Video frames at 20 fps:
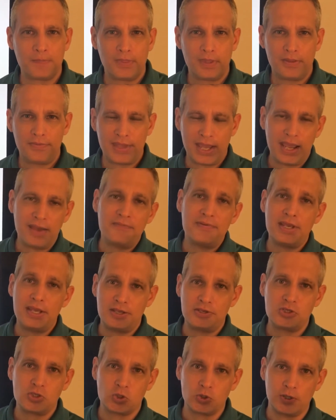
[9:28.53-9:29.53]
They have a
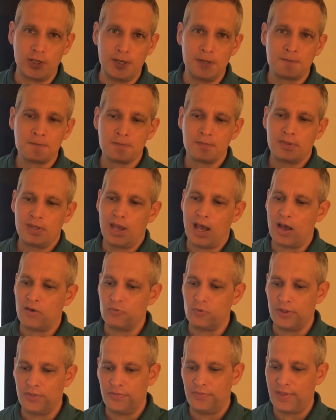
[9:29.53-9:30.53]
history of
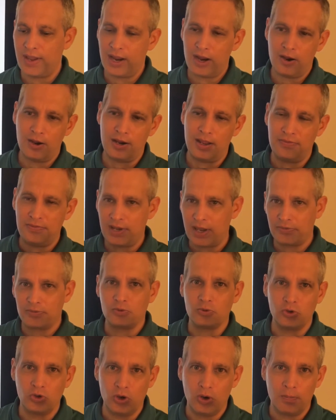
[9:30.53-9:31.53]
when they're in the other
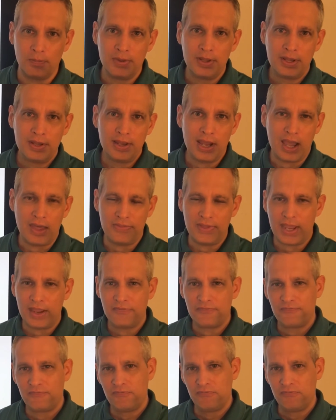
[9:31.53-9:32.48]
room and they've